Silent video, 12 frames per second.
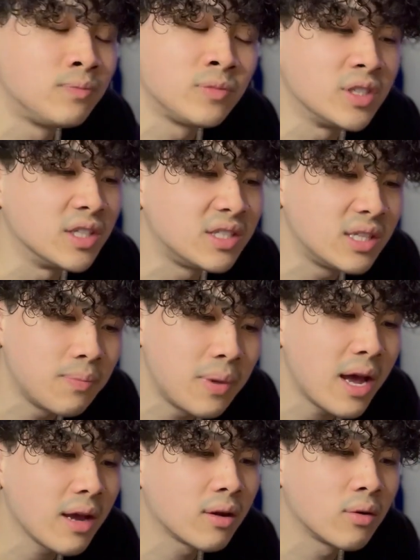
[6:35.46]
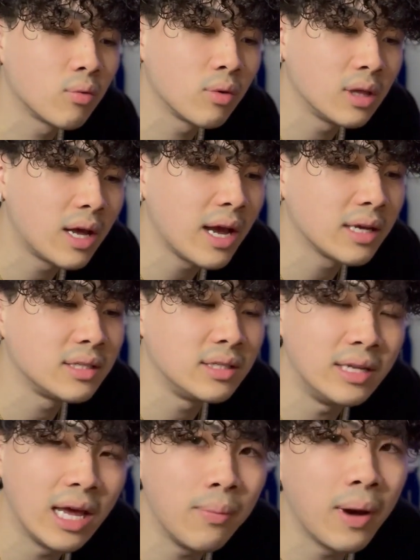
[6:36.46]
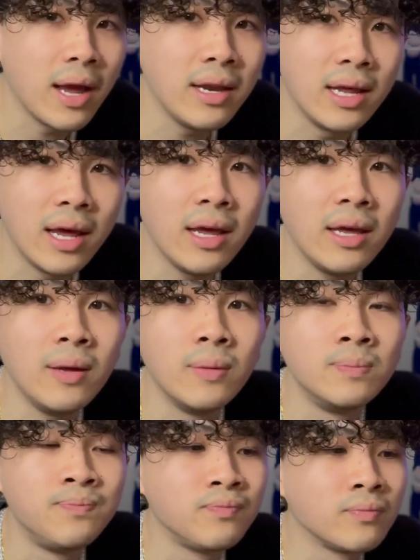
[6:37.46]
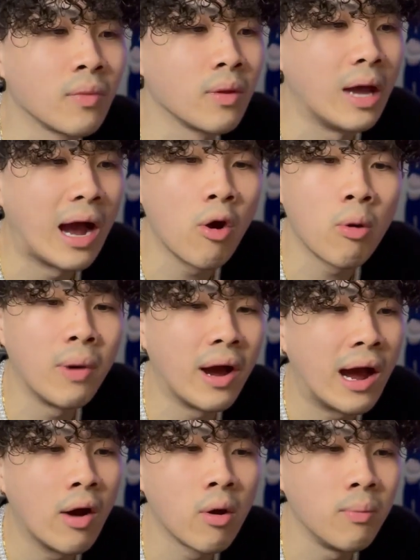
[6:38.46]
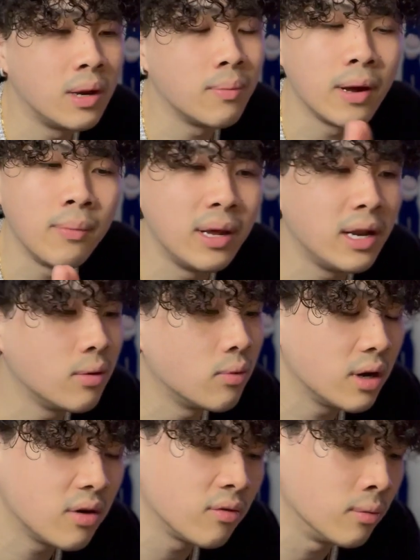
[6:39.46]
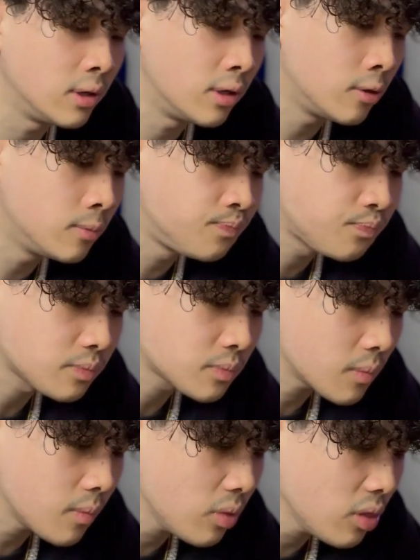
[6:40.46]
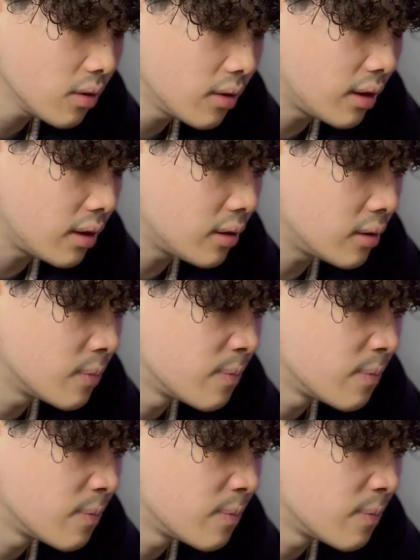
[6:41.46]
just sit back, relax, day by day, hour by hour, minute by minute, whatever, you know? And